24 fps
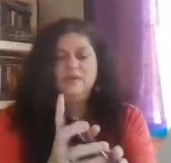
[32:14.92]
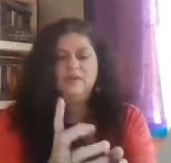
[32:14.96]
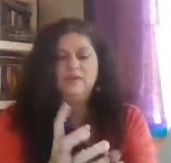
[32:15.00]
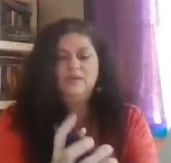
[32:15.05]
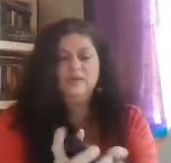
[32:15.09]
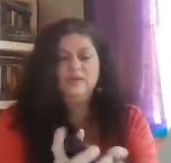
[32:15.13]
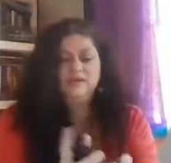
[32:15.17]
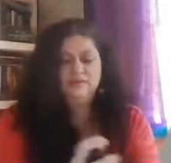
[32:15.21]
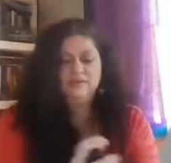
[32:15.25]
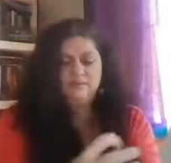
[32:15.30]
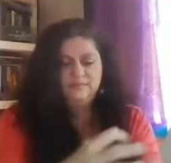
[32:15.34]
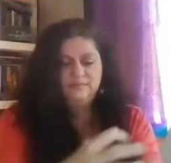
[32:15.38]

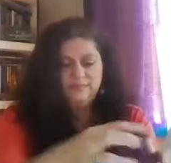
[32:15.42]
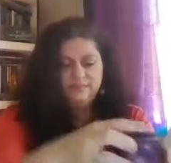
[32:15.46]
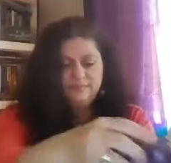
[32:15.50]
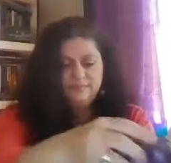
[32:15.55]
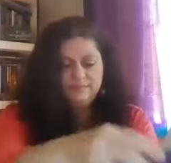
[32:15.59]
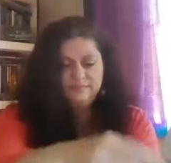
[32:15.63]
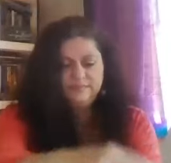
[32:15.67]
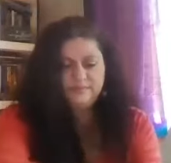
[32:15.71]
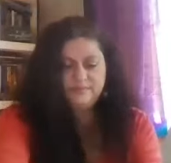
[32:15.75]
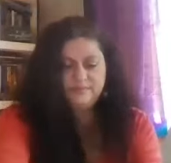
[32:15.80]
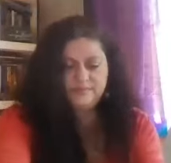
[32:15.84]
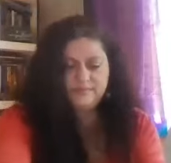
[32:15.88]

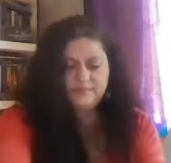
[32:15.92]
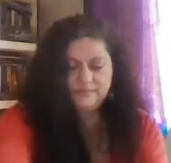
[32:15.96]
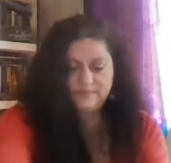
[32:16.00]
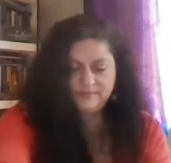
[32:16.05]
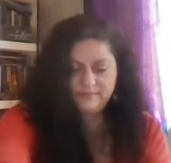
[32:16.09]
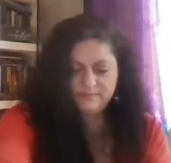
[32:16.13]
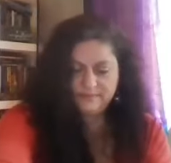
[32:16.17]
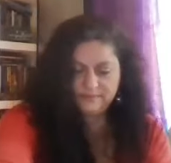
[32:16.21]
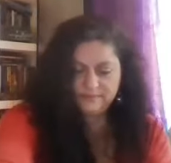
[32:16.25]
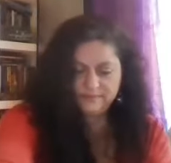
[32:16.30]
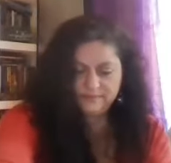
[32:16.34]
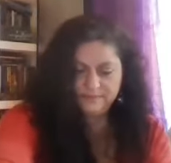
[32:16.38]

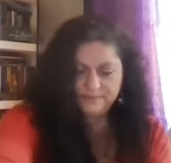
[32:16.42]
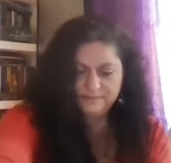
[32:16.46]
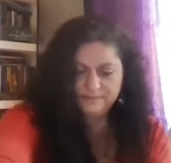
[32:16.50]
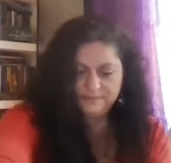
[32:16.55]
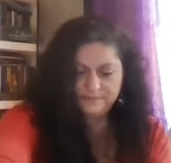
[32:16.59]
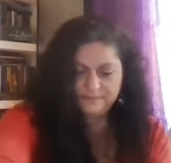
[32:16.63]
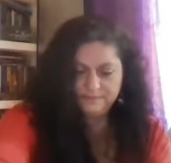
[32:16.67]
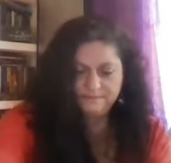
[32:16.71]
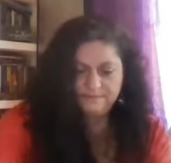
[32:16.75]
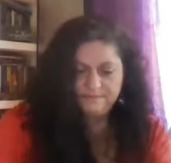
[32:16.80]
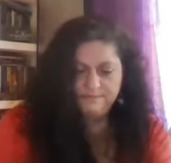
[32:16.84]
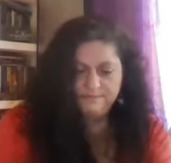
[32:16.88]

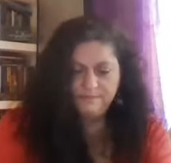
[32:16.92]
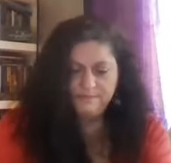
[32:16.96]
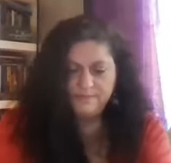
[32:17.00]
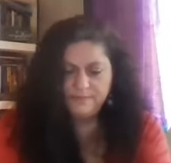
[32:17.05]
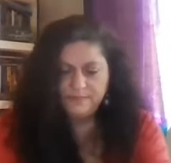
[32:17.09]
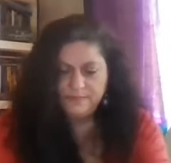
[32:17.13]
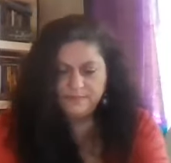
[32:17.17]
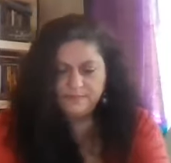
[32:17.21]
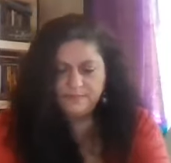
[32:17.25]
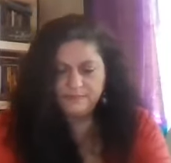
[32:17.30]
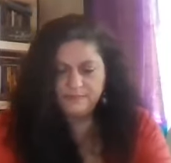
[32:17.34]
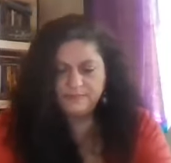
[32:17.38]

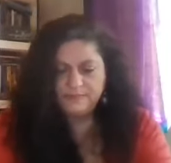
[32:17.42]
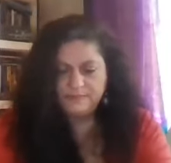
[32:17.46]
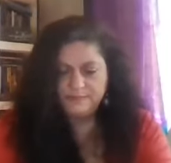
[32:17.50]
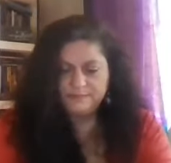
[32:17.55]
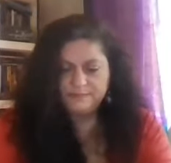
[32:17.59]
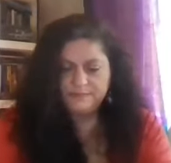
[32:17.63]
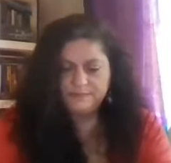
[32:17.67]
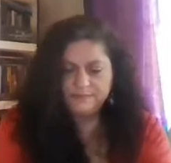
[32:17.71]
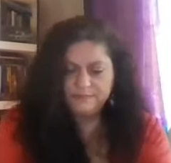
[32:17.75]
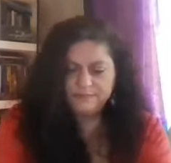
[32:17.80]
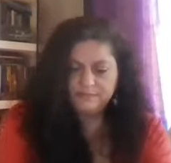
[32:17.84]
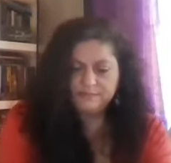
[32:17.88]

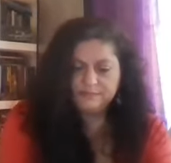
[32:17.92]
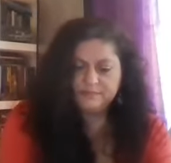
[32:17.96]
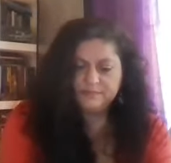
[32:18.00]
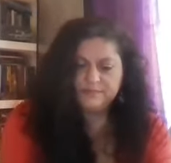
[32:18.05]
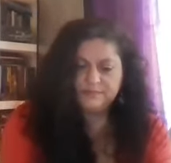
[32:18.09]
(silence)